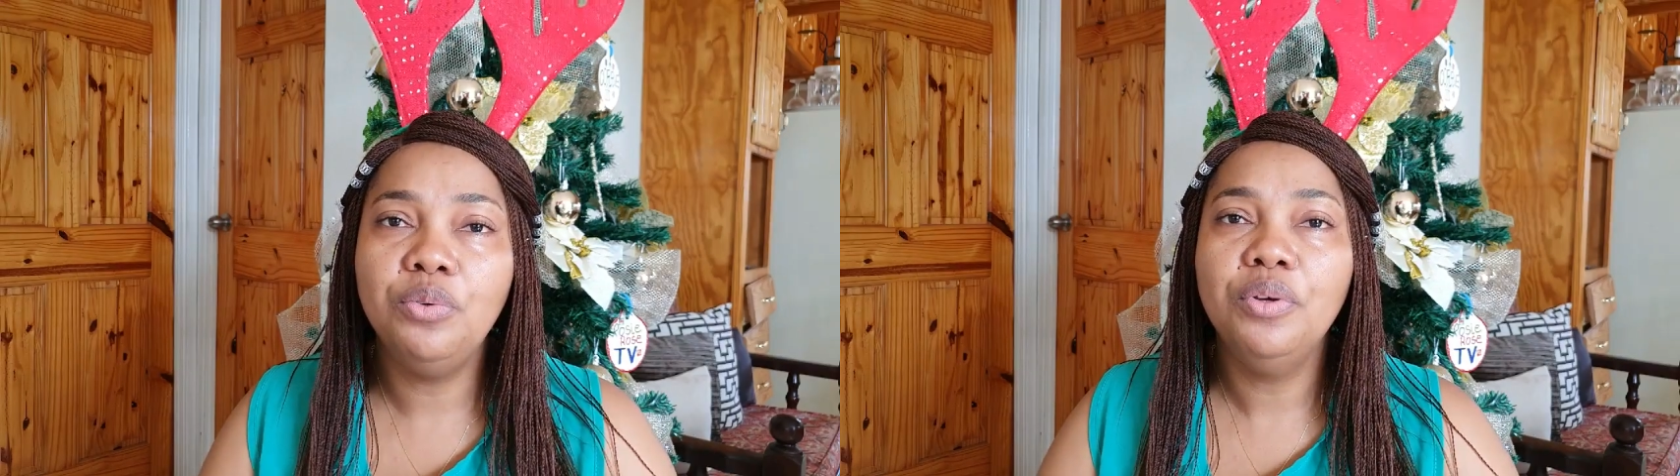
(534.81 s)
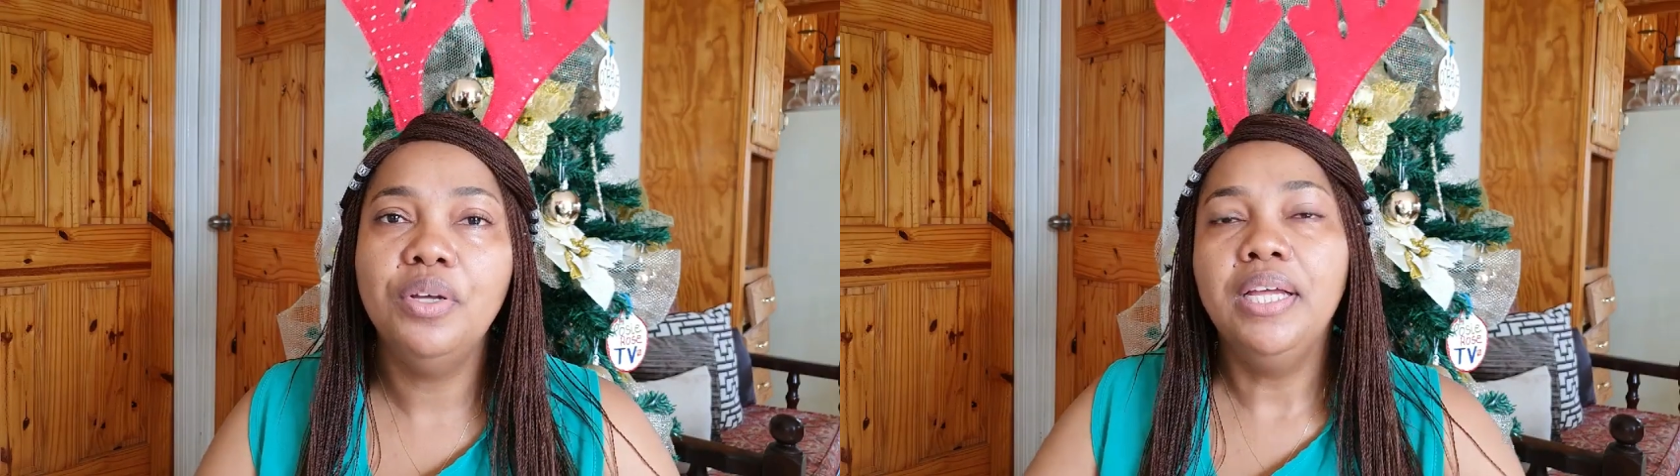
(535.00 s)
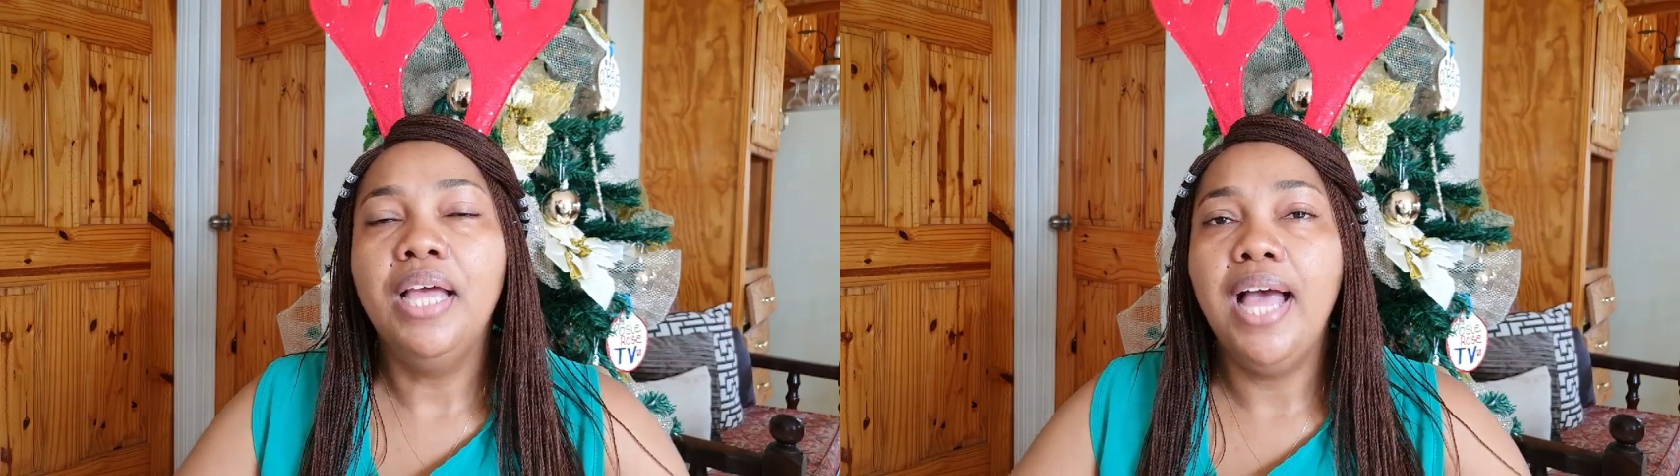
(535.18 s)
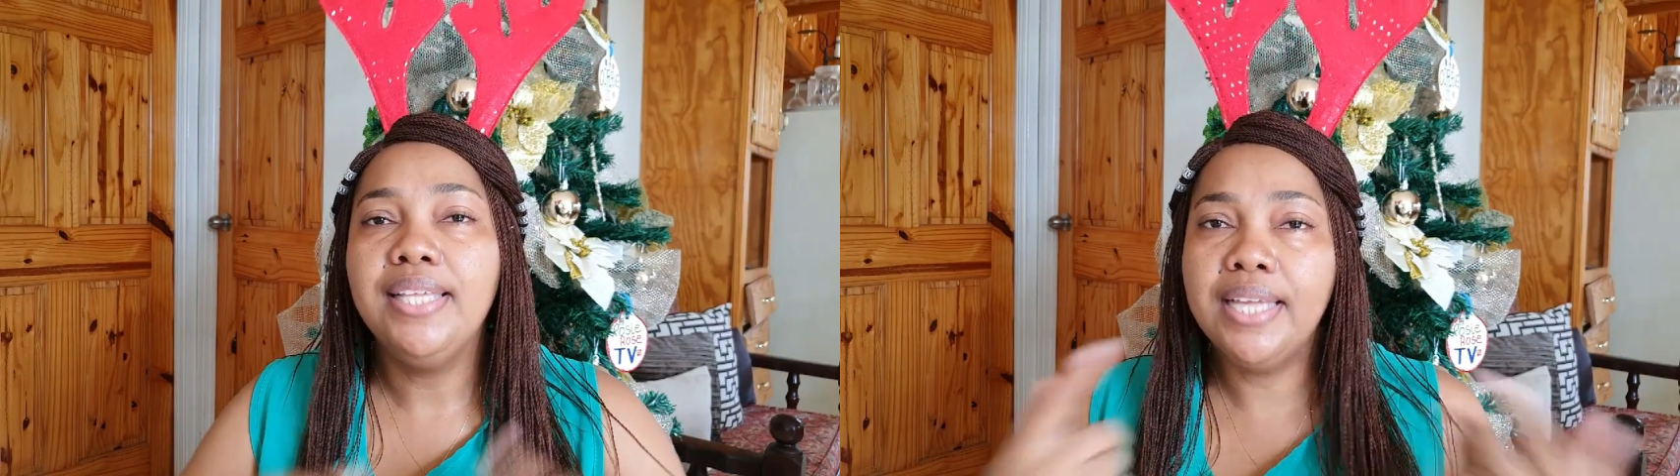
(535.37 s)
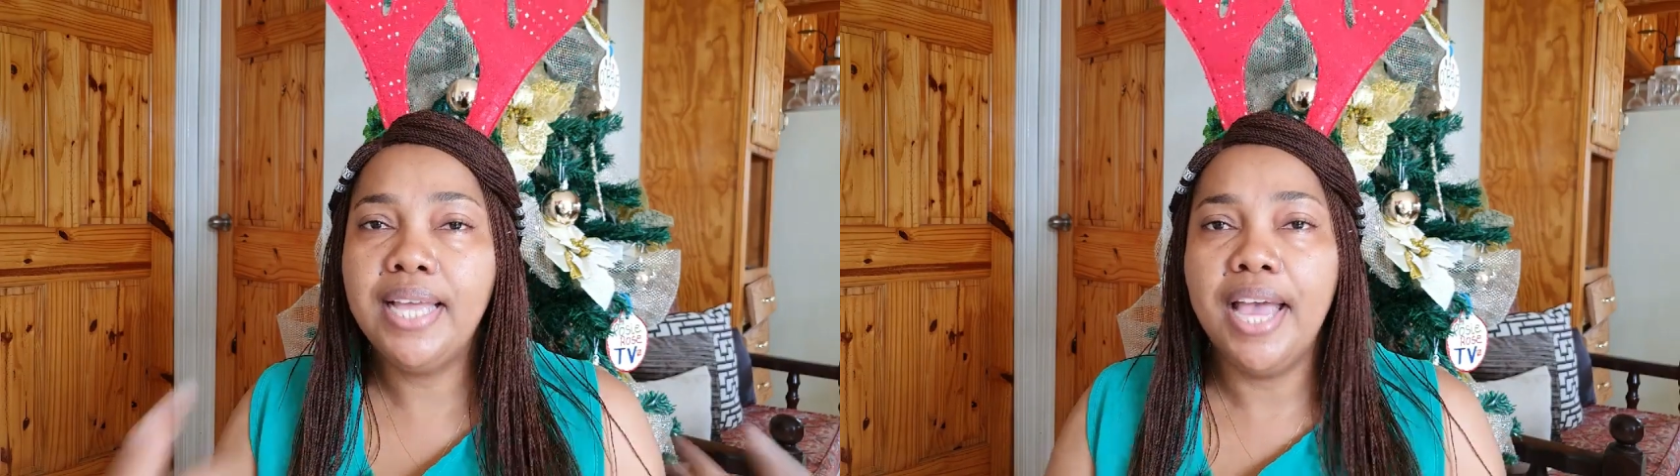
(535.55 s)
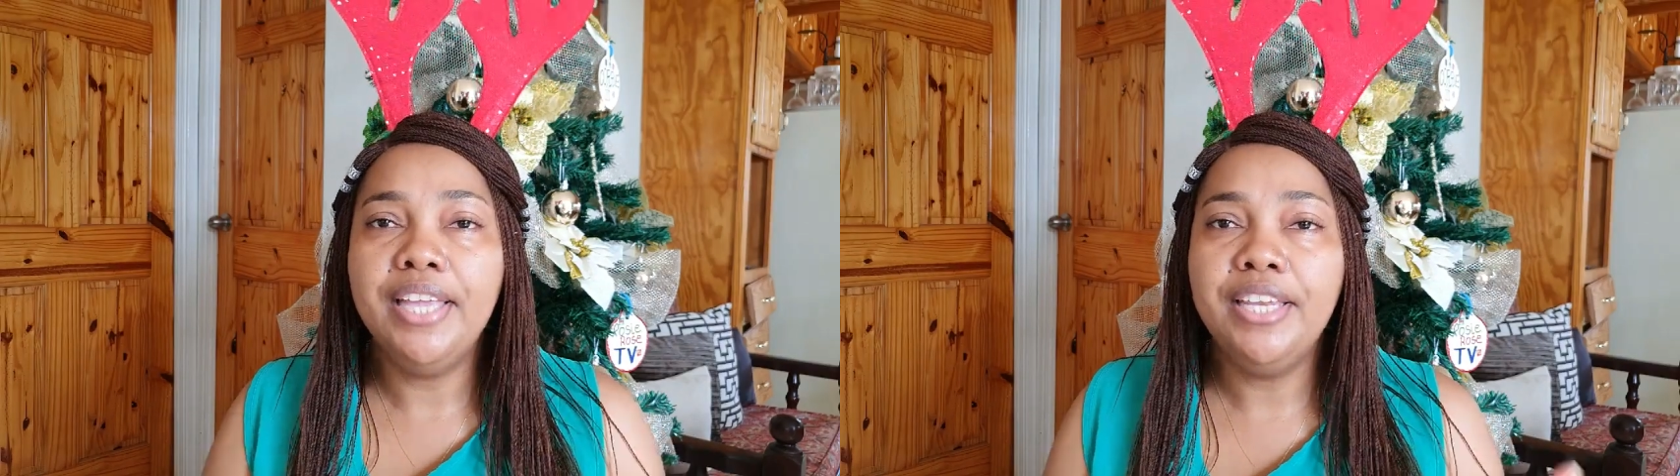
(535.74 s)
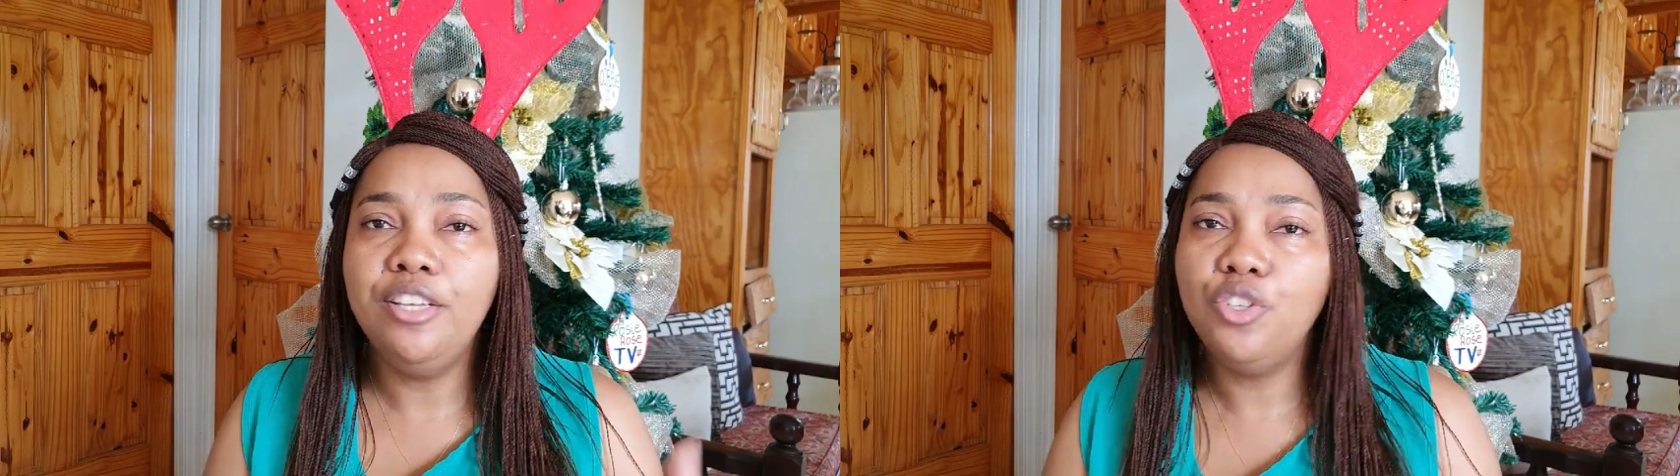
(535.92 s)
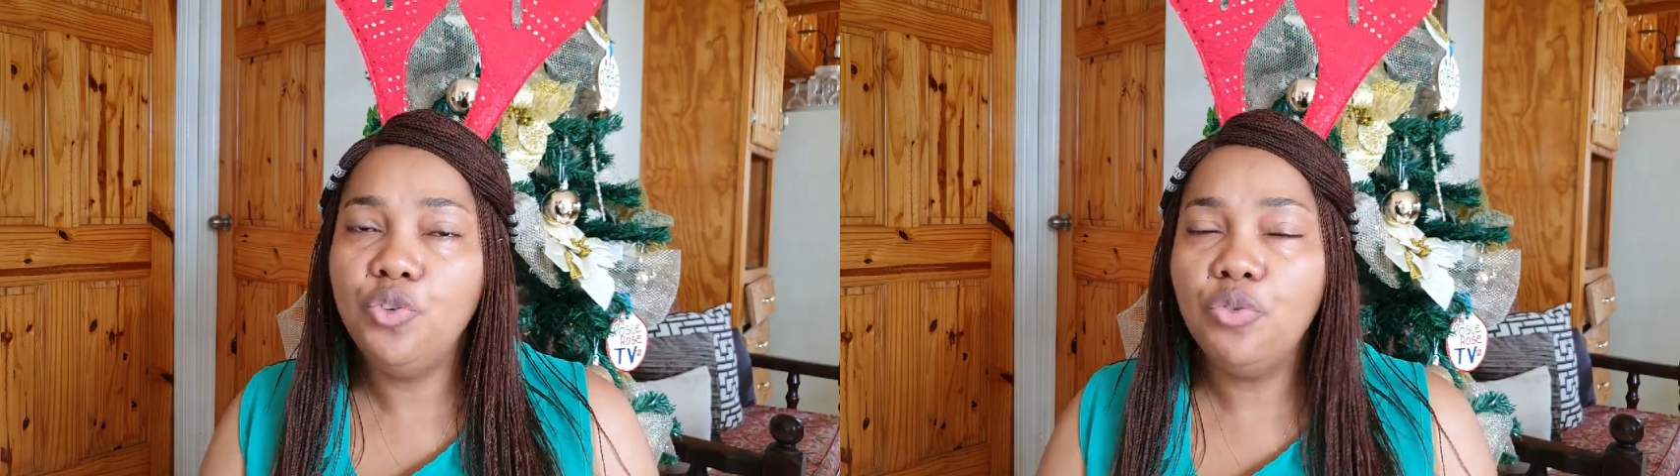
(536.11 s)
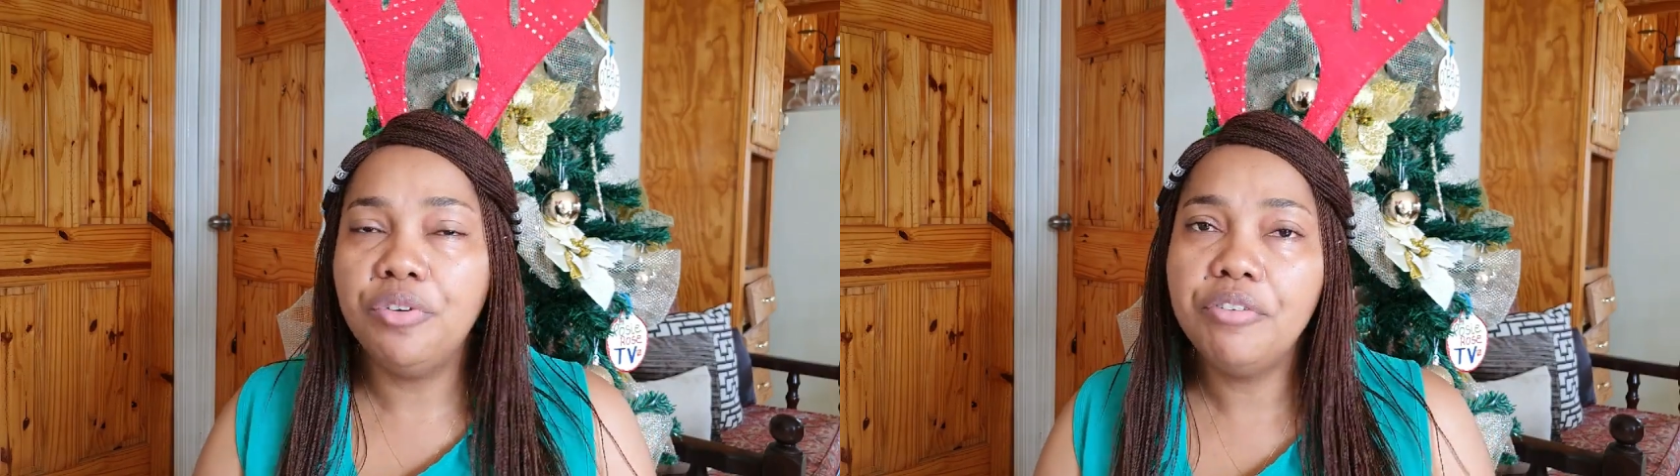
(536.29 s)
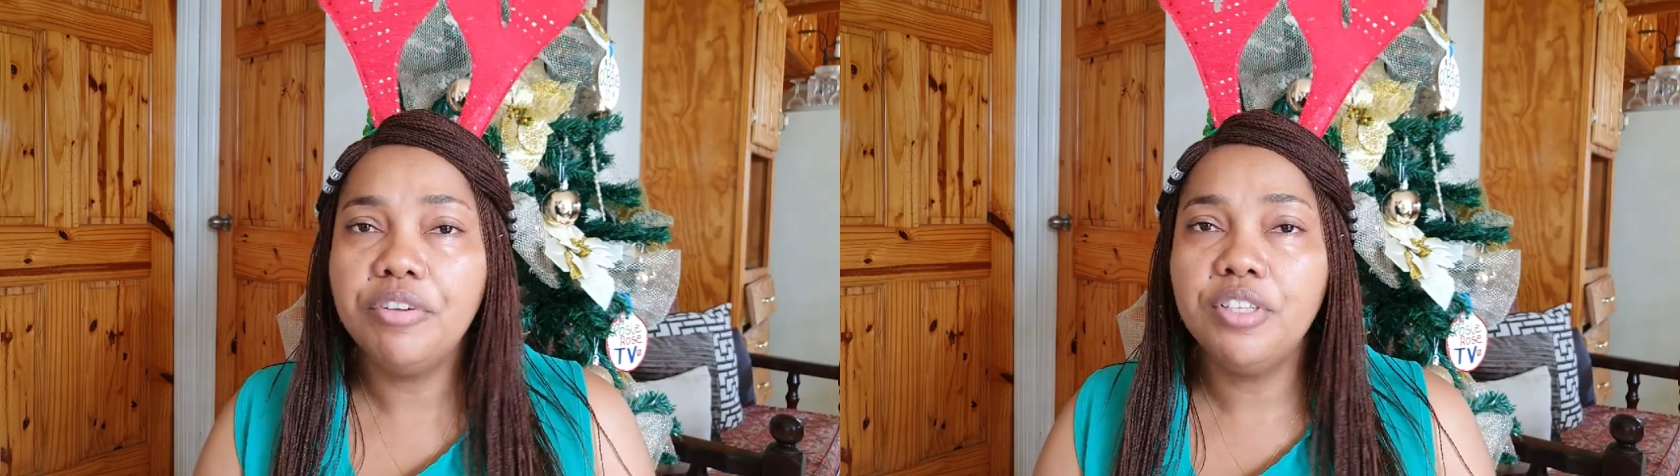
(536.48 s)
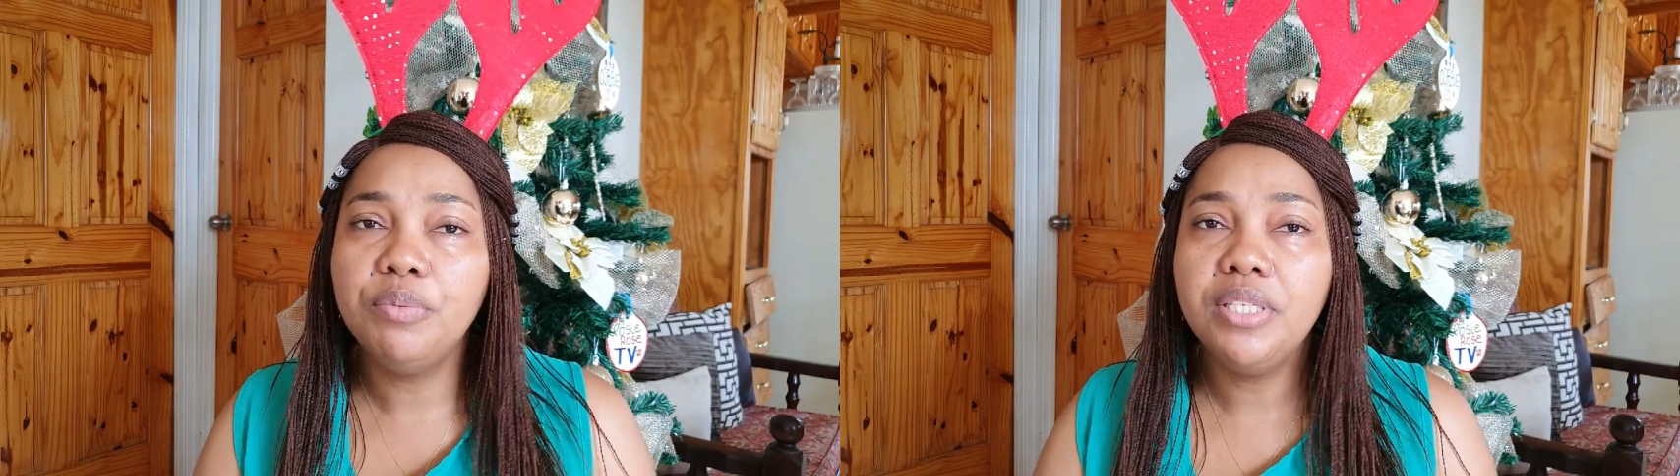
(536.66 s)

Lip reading: as a Guyanese during the Christmas time,